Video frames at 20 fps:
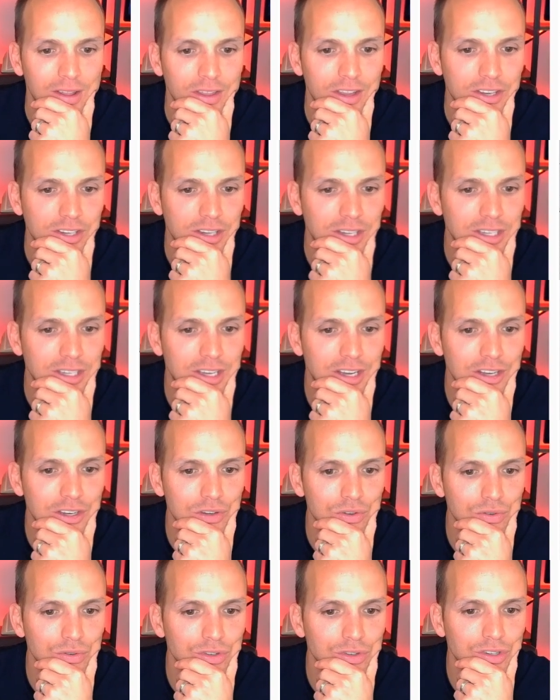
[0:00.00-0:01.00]
This
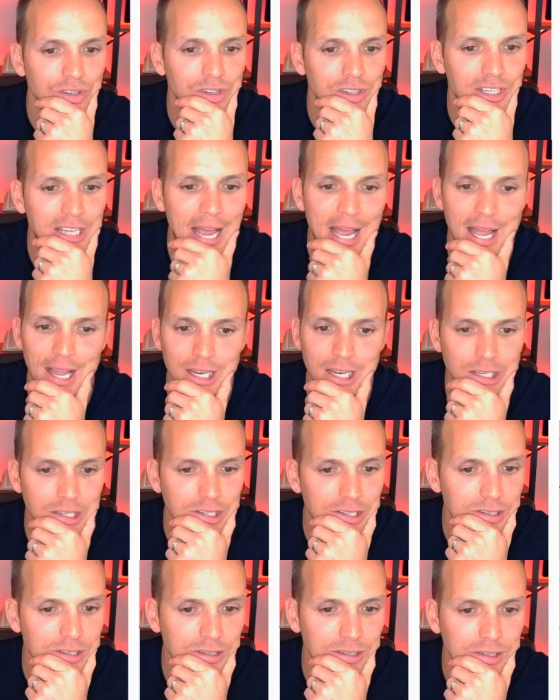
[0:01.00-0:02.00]
continues
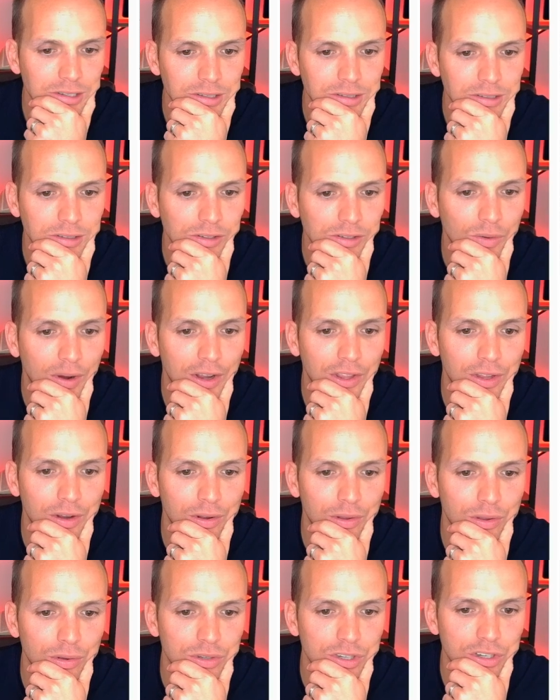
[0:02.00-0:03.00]
tens right there
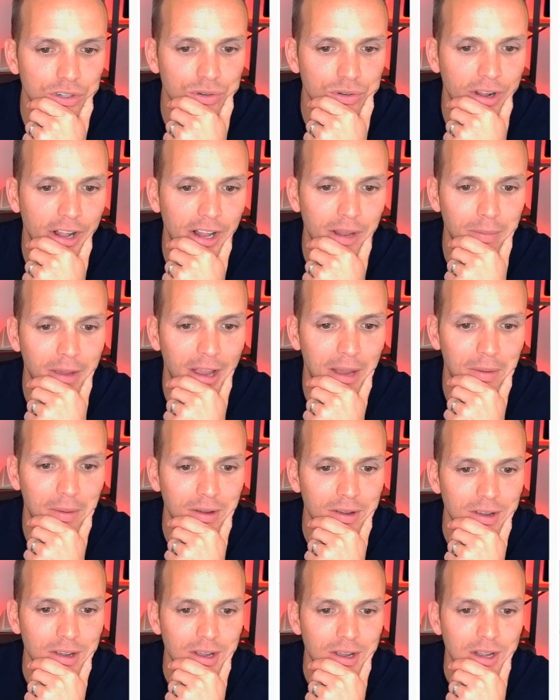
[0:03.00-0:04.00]
through central
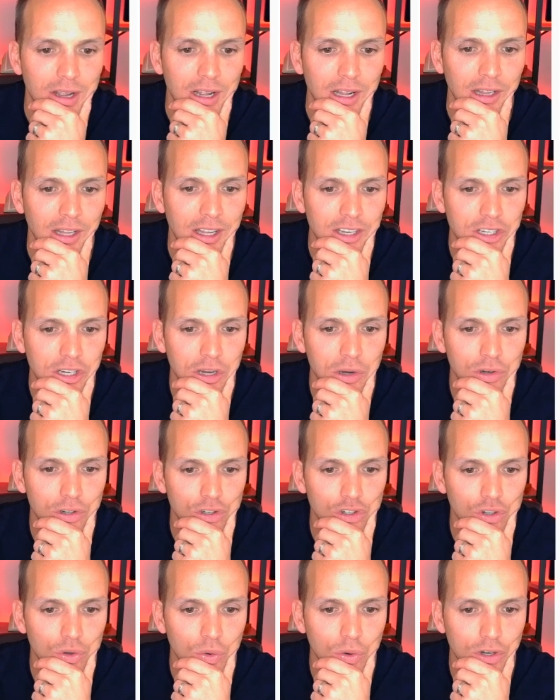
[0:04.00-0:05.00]
Alabama. Let's go to
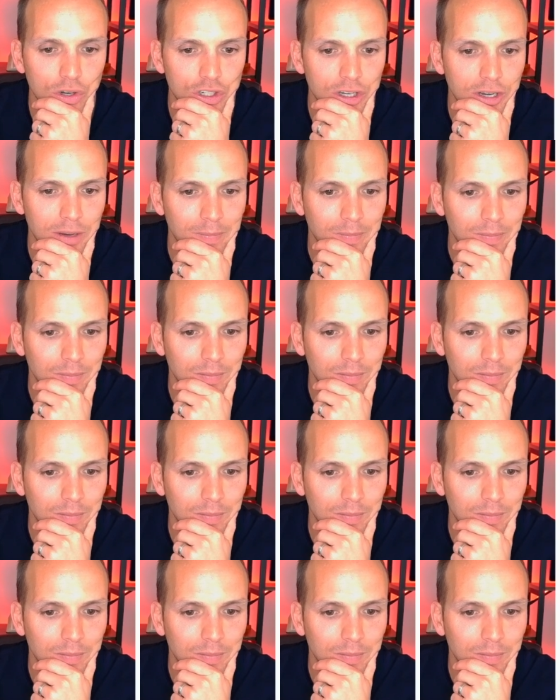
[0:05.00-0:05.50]
Georgia.